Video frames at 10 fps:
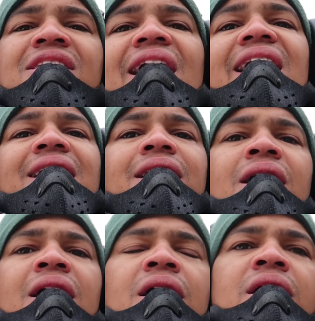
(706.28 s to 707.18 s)

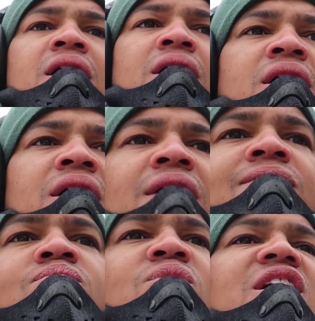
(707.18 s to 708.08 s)
Then
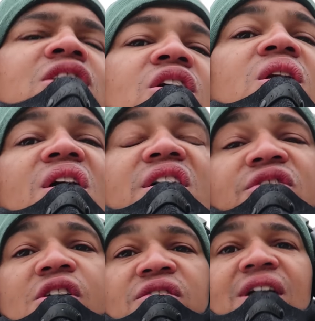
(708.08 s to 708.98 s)
I don't know
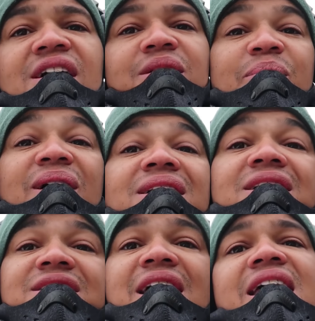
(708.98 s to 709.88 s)
if you've heard, but
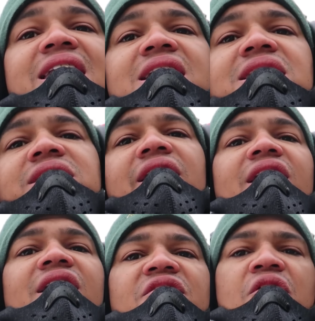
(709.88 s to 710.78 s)
the Chinese
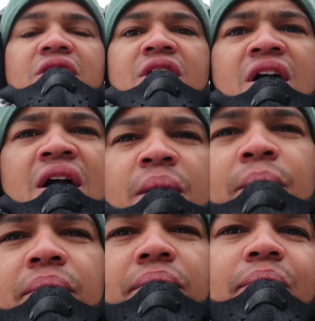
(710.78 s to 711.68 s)
have
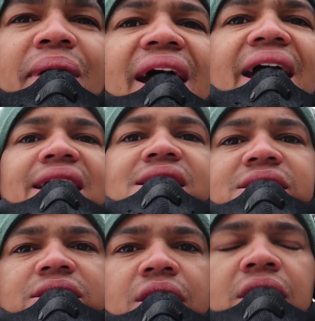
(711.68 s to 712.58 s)

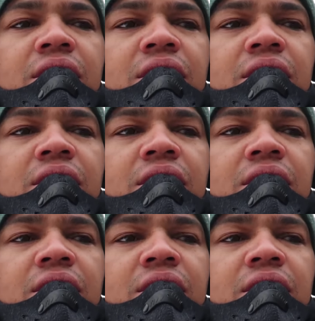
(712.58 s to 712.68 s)
banned